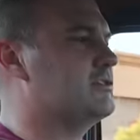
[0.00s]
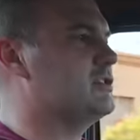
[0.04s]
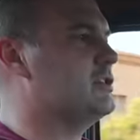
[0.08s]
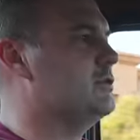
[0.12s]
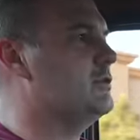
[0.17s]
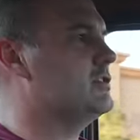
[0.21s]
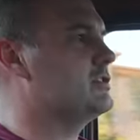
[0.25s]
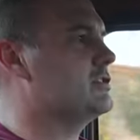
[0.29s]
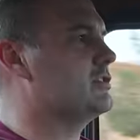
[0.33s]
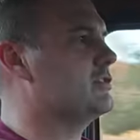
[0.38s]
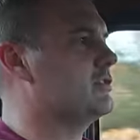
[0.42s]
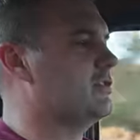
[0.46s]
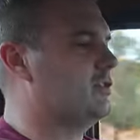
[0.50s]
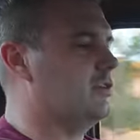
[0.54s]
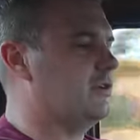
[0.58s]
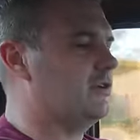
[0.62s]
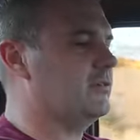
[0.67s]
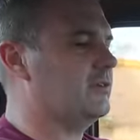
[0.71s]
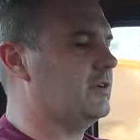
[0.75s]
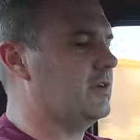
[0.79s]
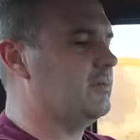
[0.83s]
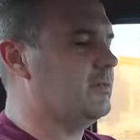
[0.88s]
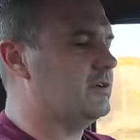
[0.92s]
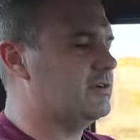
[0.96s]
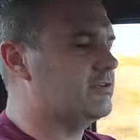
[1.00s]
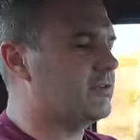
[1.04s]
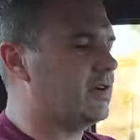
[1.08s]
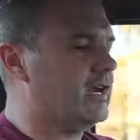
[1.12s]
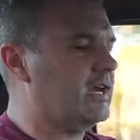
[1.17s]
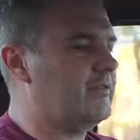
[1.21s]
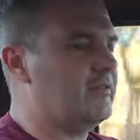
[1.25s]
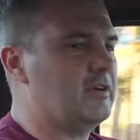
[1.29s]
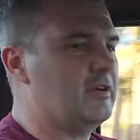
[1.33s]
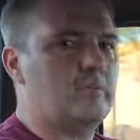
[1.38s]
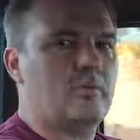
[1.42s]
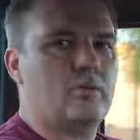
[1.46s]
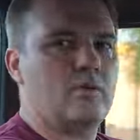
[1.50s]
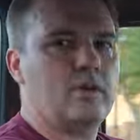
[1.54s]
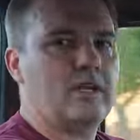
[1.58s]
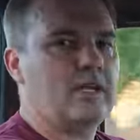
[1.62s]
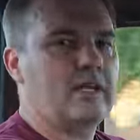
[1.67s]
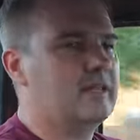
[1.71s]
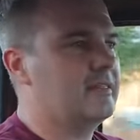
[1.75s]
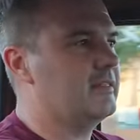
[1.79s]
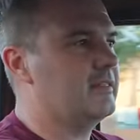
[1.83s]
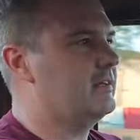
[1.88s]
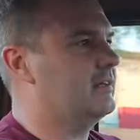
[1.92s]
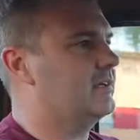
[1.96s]
two inches closer, I'd be driving it more
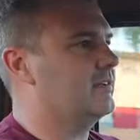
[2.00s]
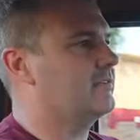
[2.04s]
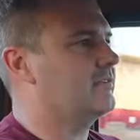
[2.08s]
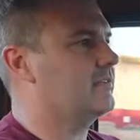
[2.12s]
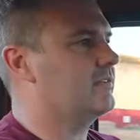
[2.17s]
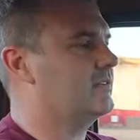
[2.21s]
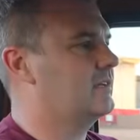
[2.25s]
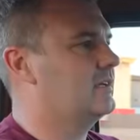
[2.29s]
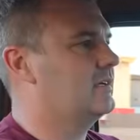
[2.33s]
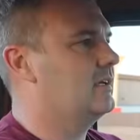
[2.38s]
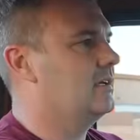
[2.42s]
like this.